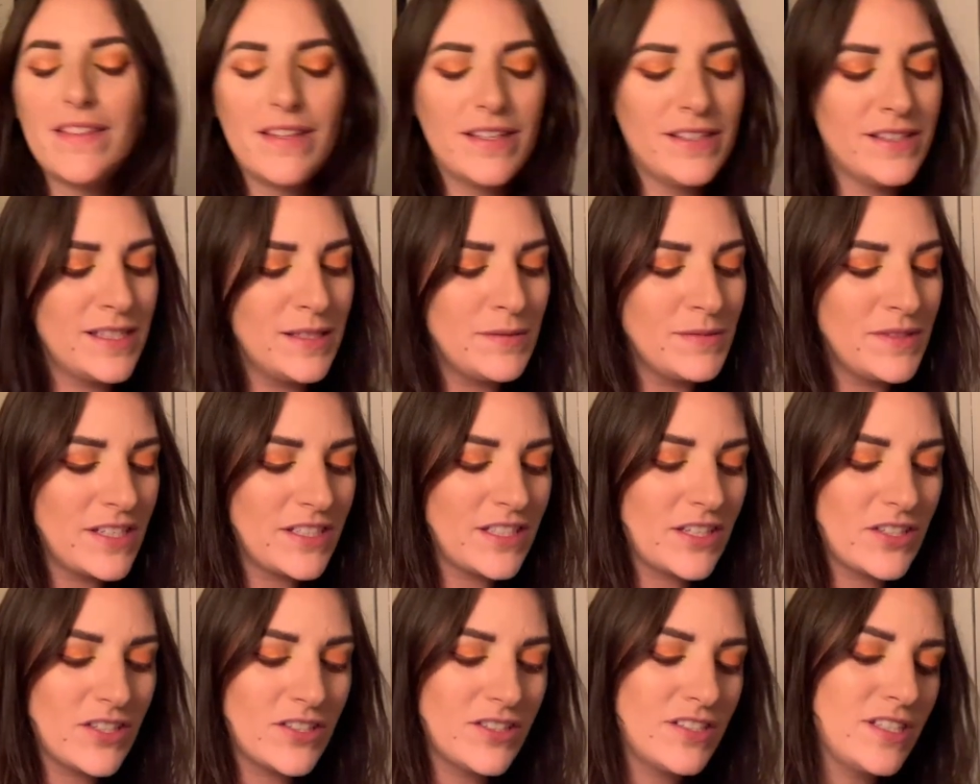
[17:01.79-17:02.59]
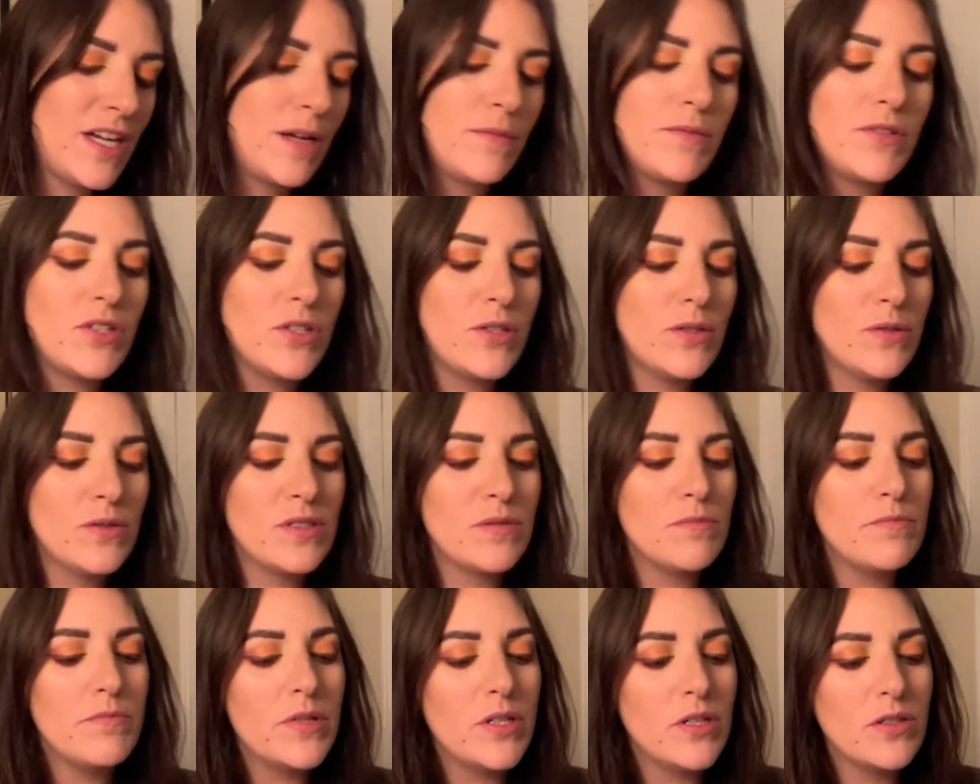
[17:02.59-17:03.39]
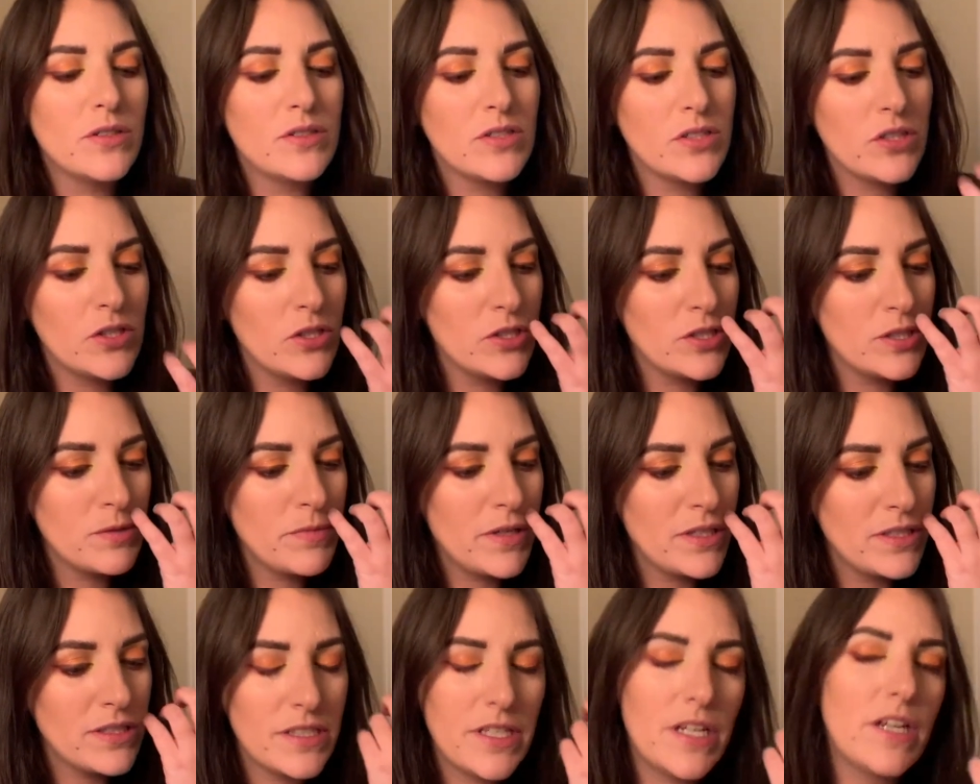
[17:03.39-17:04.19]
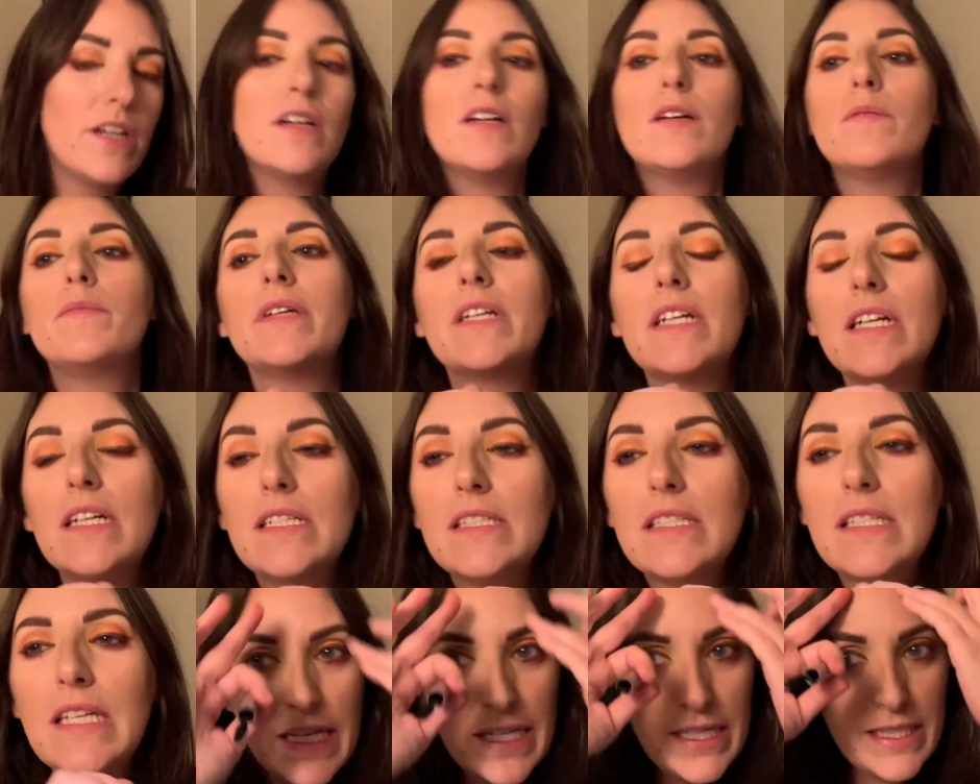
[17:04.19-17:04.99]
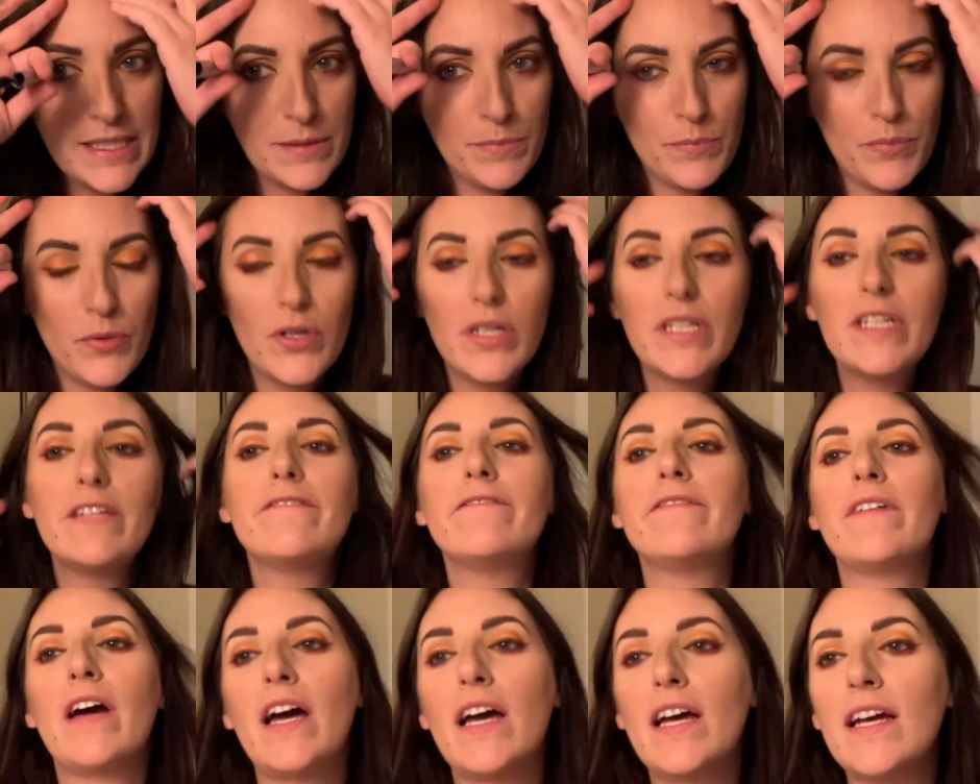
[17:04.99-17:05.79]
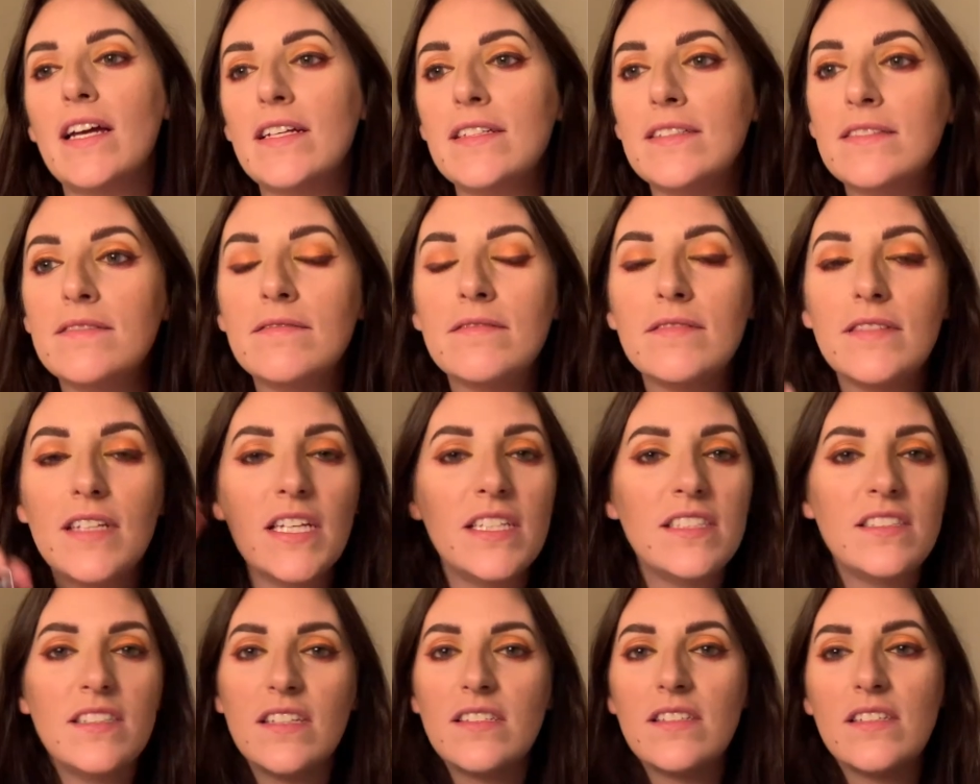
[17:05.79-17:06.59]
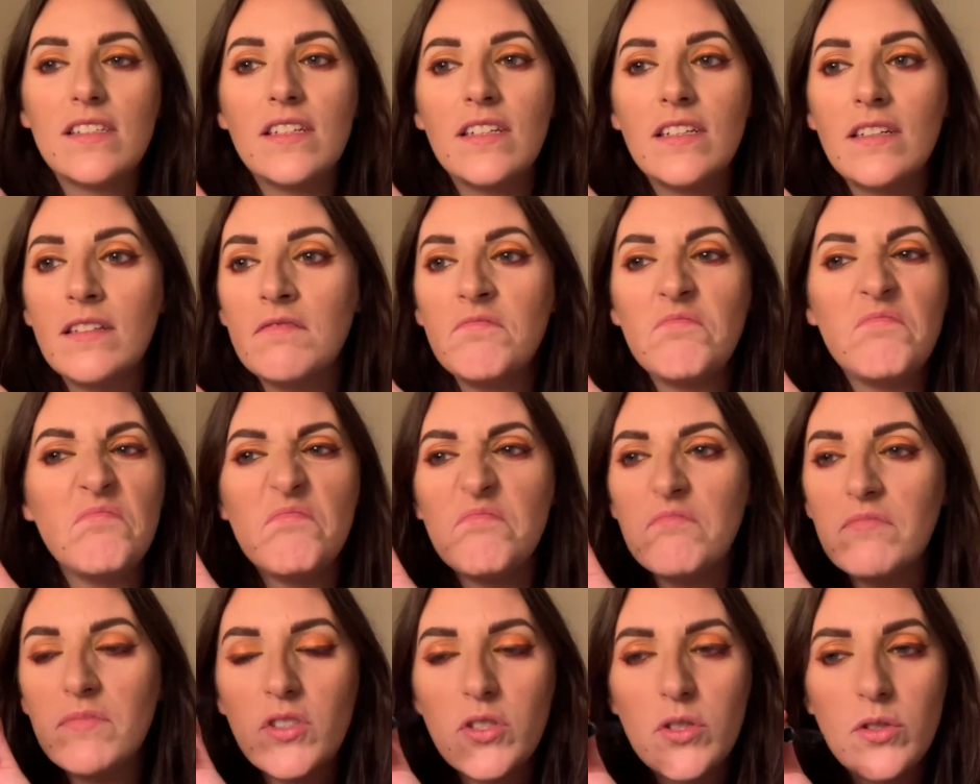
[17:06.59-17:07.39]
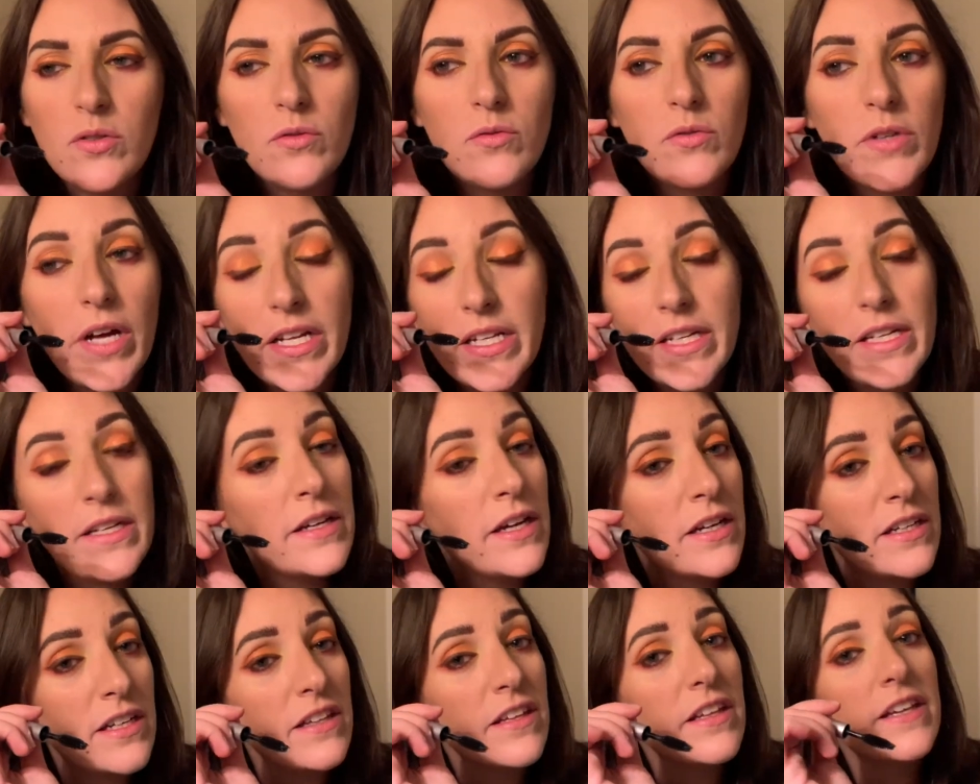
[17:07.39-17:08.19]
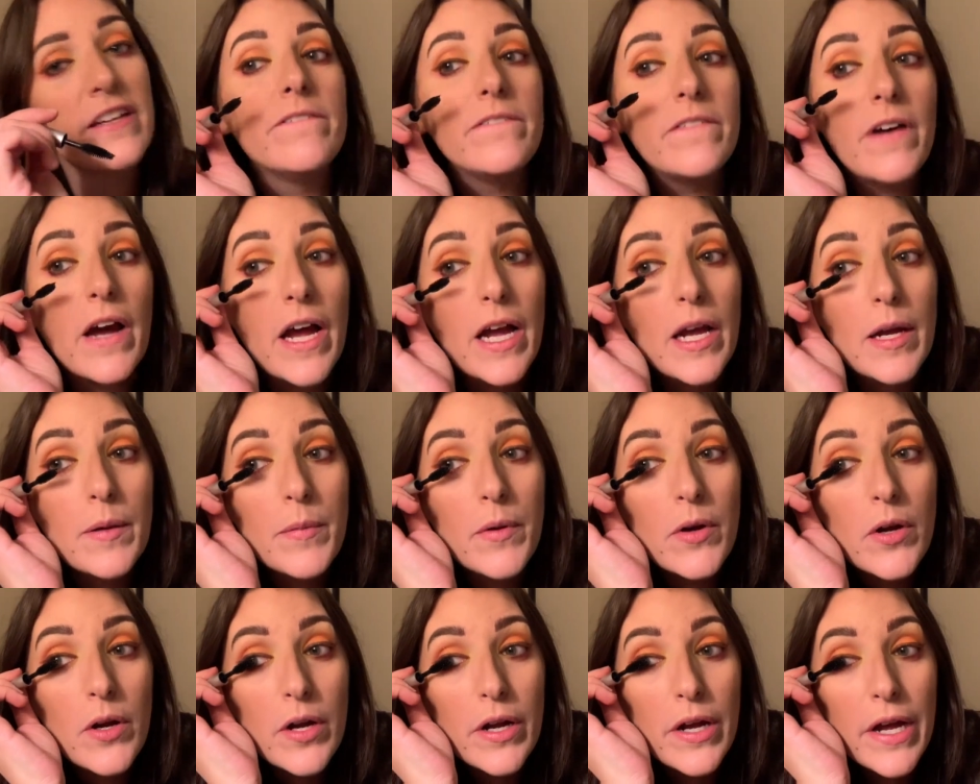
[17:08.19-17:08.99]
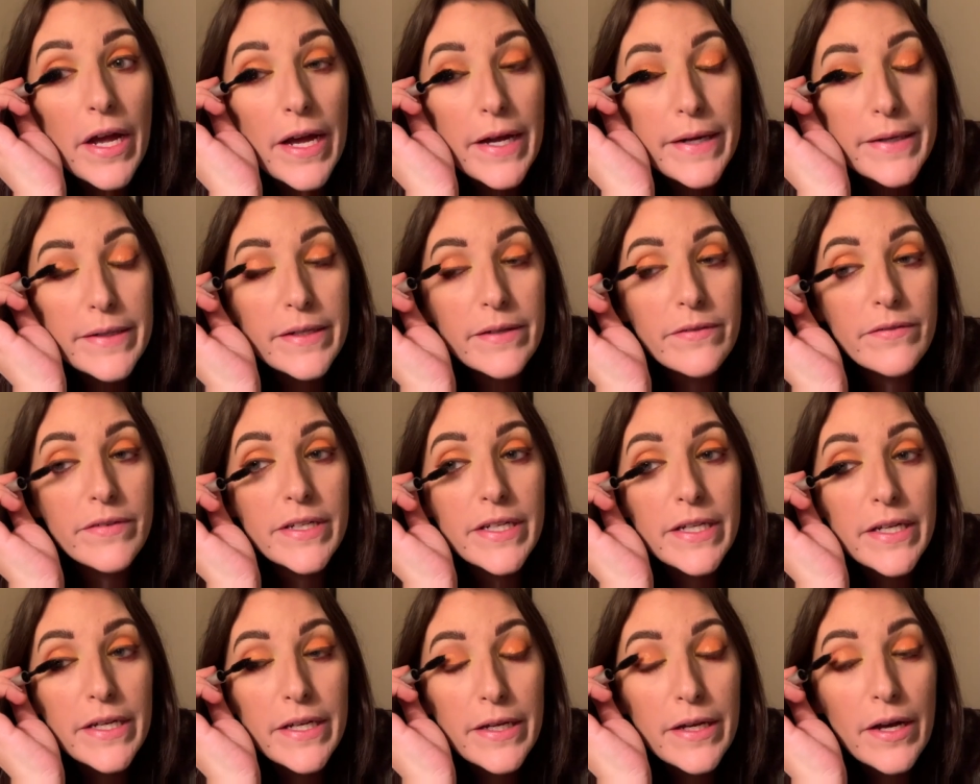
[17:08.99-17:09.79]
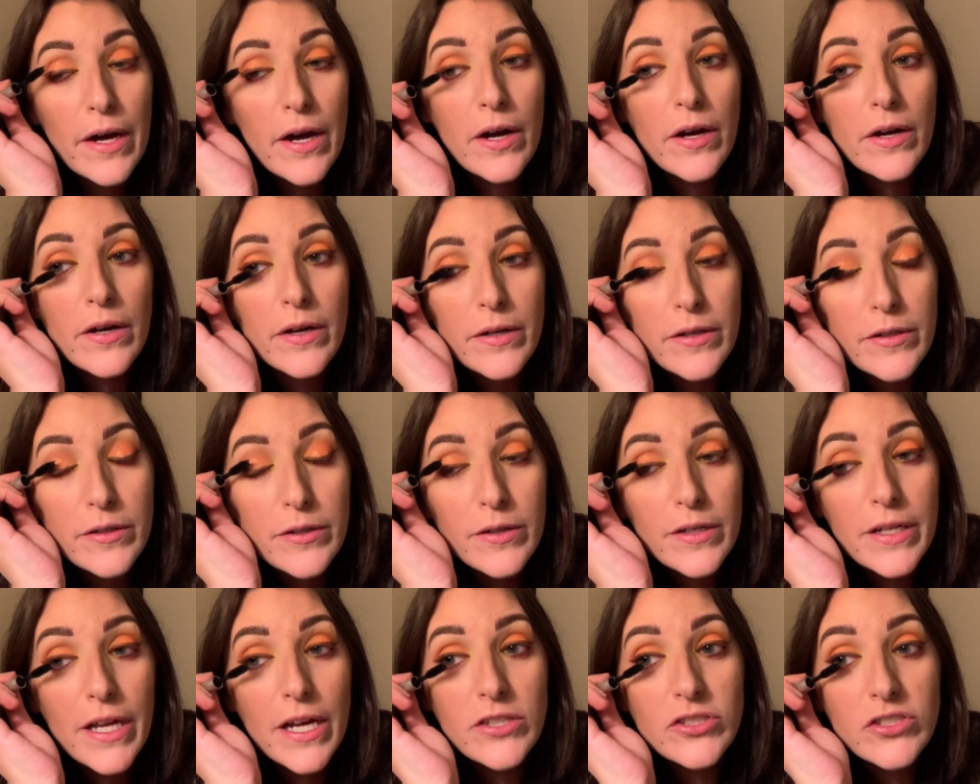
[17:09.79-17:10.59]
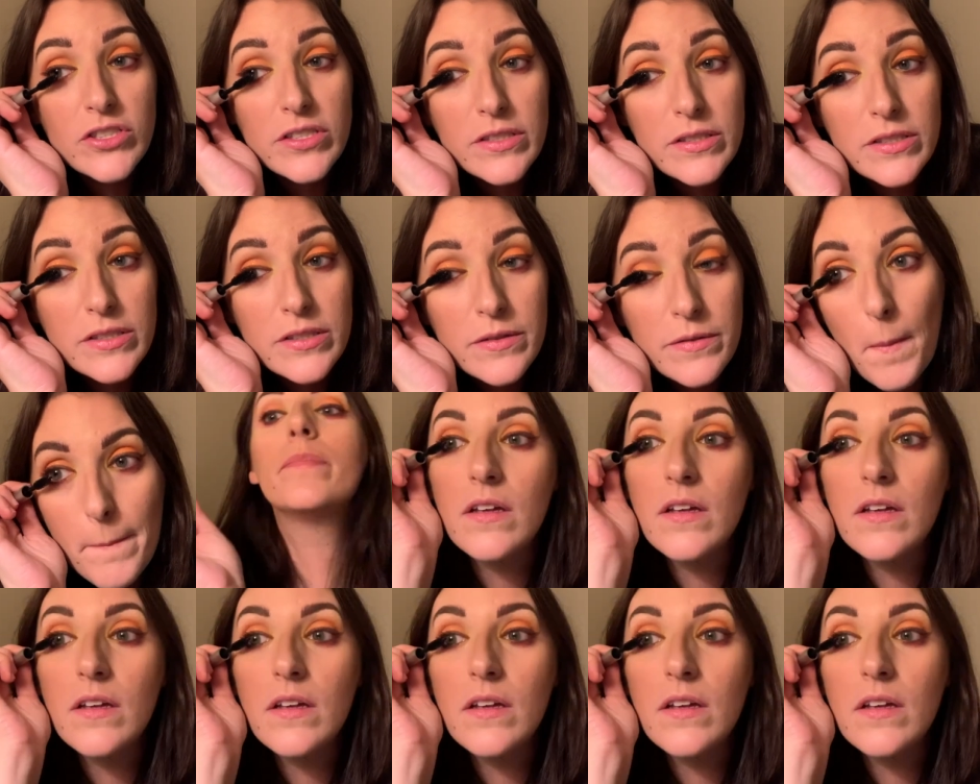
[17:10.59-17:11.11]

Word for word: This seems like a good time to use Milk's Kush mascara because it's pretty fine. It doesn't do any kind of like fiber activity on your lashes.